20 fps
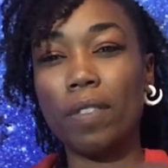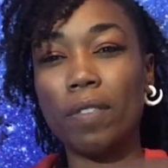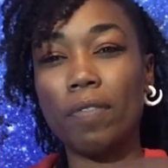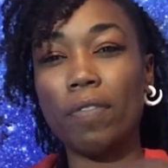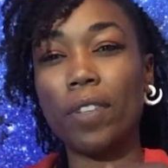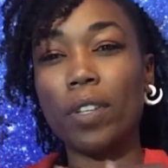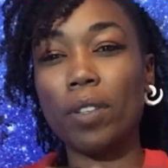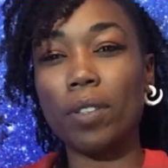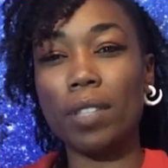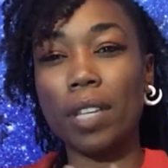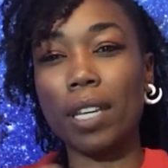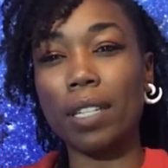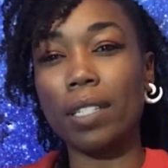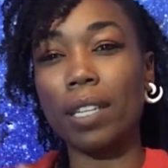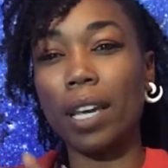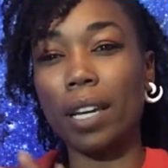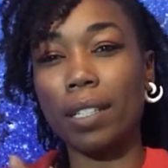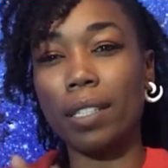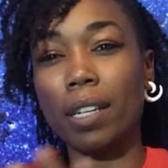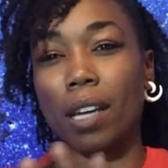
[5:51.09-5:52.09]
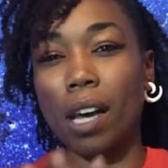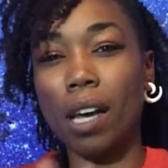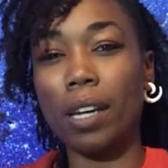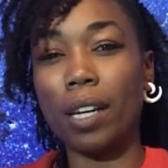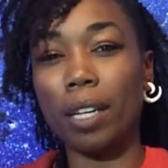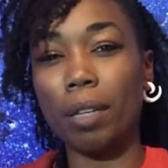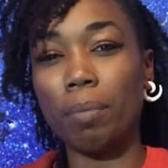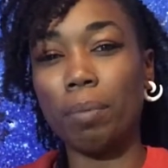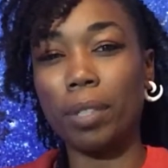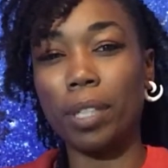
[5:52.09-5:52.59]
It feels like
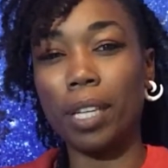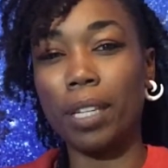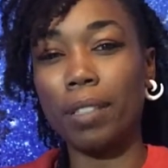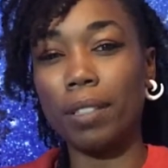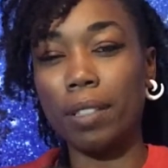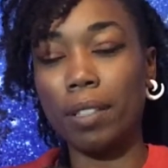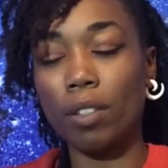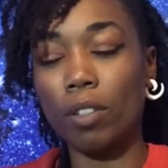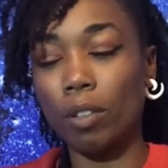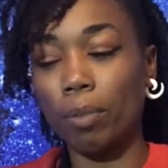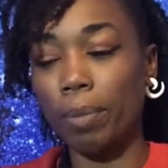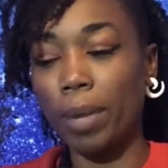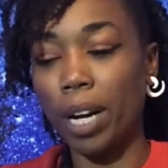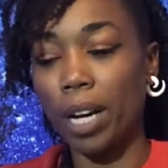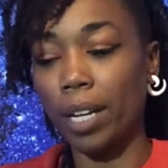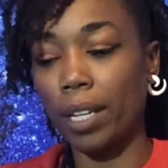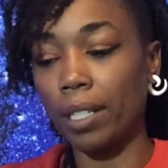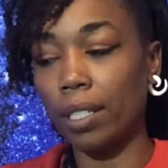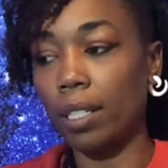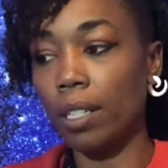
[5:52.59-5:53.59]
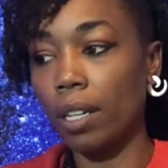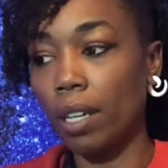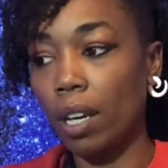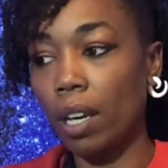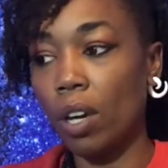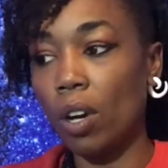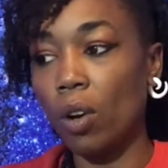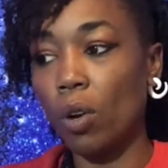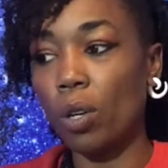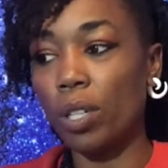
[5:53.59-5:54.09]
tectonic plates in your mind
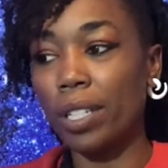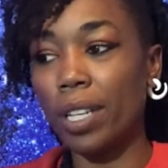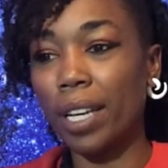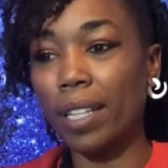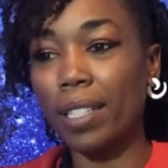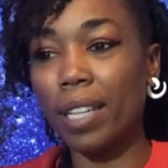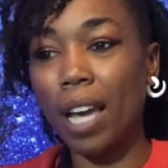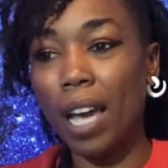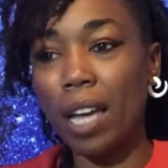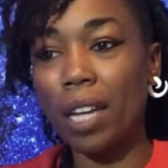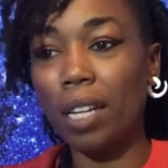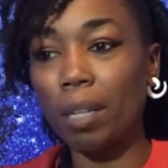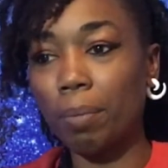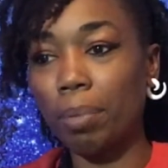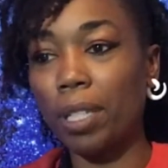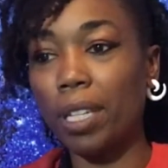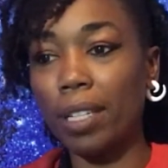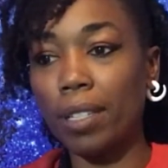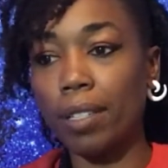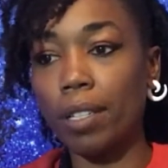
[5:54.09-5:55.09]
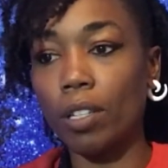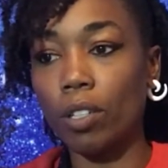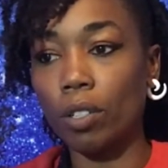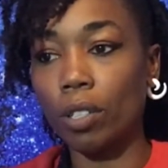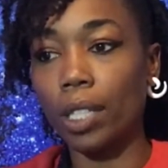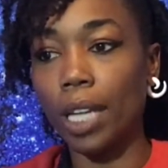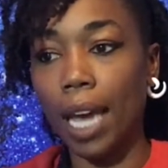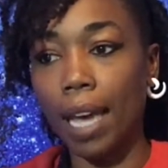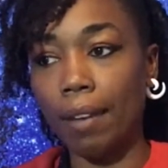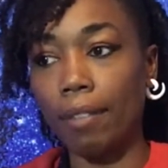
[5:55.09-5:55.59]
or tectonic plates in your
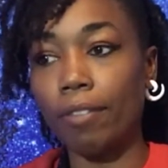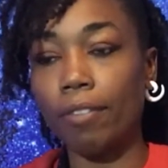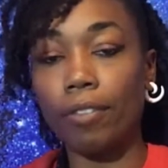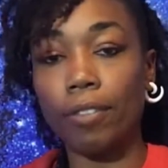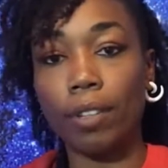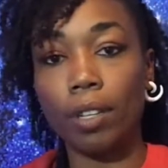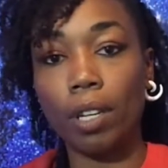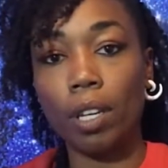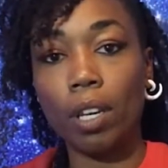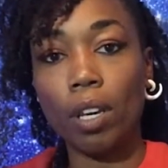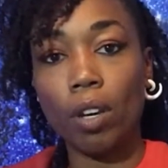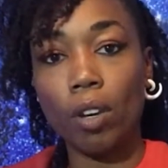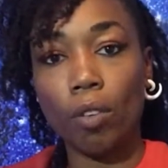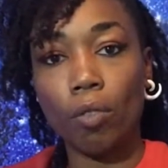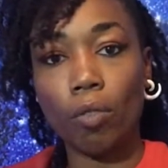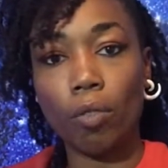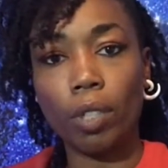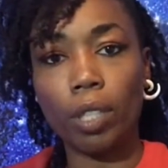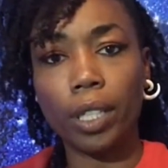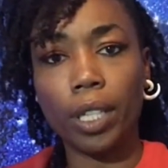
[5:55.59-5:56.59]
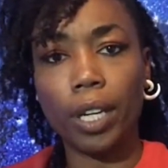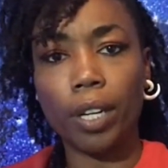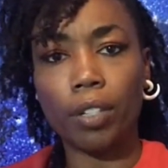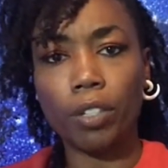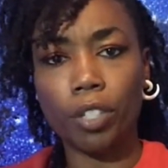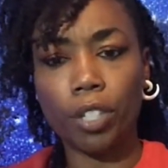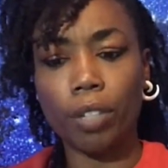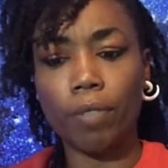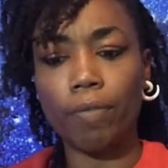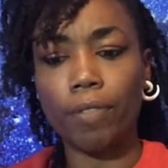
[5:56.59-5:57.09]
life really are
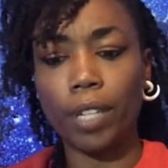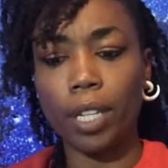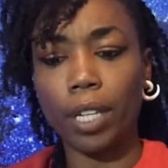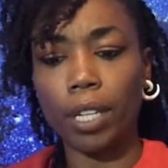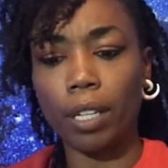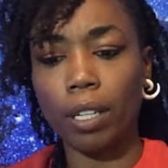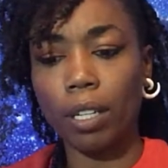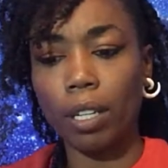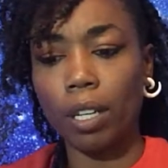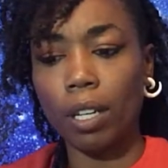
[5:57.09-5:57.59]
shifting.